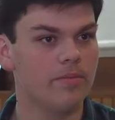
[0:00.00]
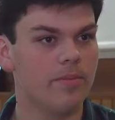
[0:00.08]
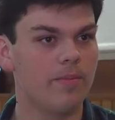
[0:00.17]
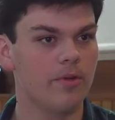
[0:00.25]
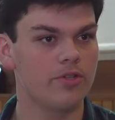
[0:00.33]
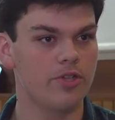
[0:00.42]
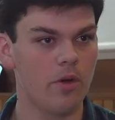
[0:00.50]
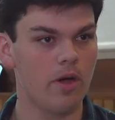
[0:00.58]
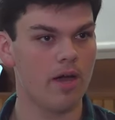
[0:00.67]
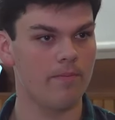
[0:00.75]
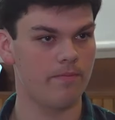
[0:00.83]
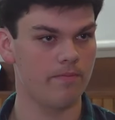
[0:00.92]
People show
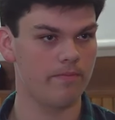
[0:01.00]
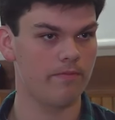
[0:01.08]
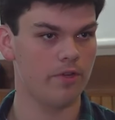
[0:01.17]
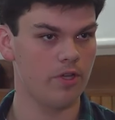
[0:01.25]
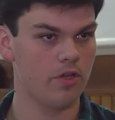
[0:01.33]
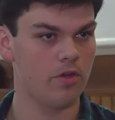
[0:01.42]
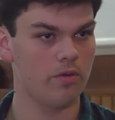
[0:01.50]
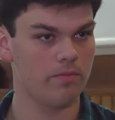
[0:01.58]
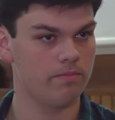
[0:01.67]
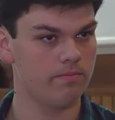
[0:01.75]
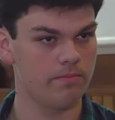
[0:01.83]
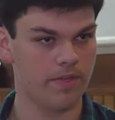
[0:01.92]
up for you.
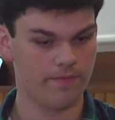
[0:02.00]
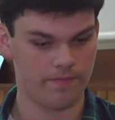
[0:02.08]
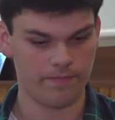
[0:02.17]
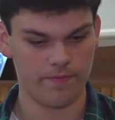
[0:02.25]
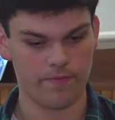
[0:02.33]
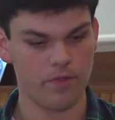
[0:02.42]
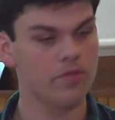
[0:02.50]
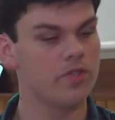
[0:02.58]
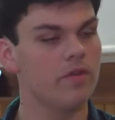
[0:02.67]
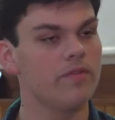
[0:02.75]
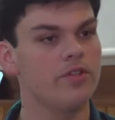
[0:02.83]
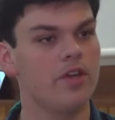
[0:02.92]
If you
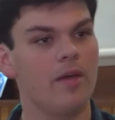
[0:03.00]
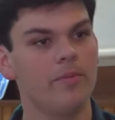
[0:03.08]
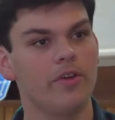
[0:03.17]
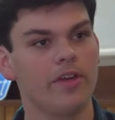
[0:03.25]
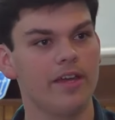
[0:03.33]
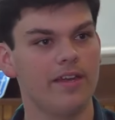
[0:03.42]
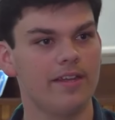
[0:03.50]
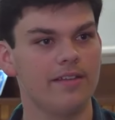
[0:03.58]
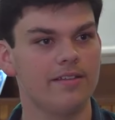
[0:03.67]
deserve the job, you'll get it.